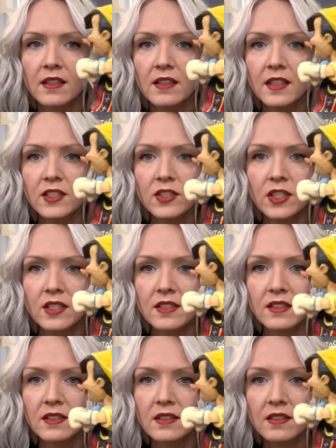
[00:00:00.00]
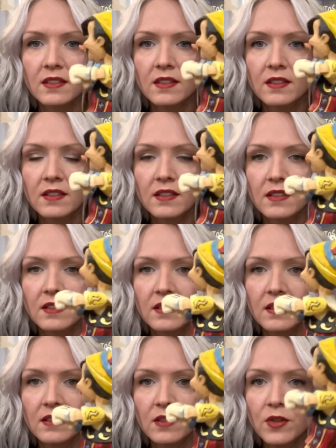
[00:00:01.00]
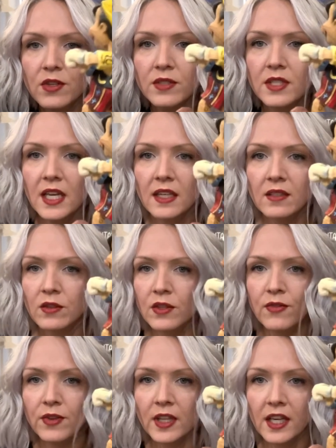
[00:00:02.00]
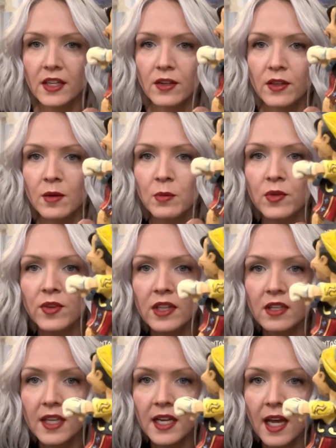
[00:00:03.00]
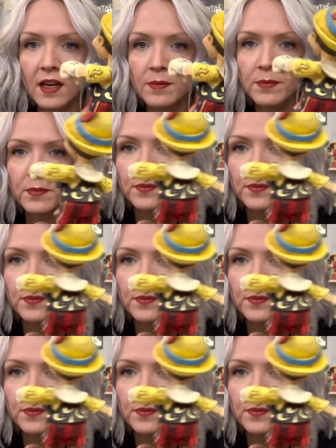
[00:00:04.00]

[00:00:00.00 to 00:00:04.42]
It's just, don't you see it? Don't you feel like you're in the movie looking at him?